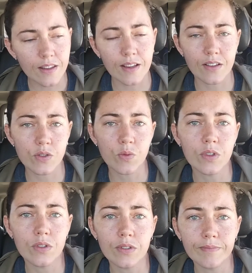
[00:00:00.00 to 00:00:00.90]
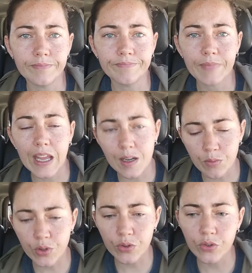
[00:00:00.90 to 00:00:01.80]
things will
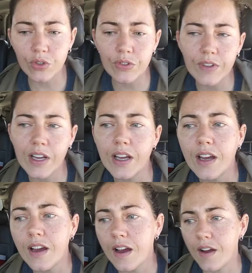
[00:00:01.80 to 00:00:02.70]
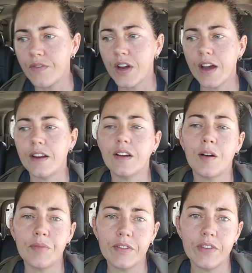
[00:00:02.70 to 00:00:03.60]
improve. I've got a
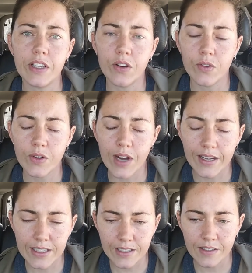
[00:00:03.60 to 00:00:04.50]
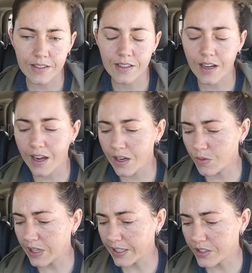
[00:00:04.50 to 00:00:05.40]
couple of video ideas that I
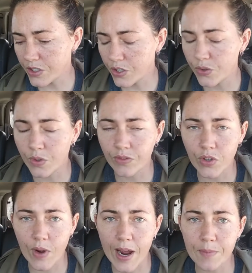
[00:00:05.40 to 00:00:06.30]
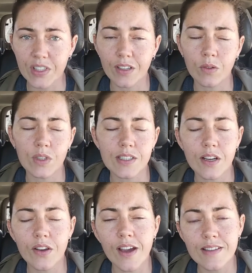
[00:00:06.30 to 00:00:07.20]
would like to do, a few apps that I want to
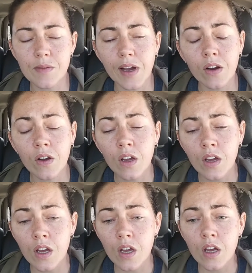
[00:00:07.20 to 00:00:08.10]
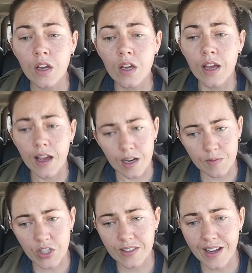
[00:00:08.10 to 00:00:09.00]
tell you guys about, and
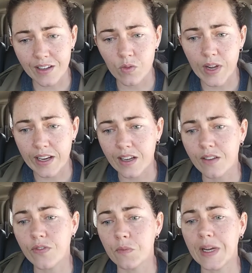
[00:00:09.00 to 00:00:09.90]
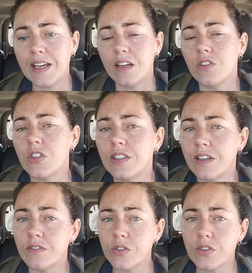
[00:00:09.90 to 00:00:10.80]
I'm just kind of waiting for my energy
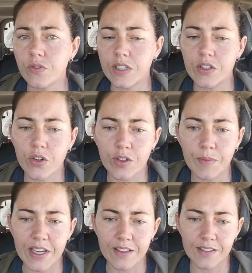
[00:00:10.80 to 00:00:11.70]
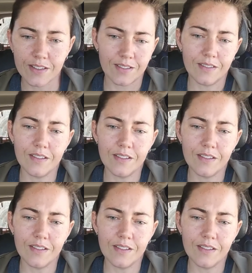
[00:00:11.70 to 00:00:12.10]
levels to return, because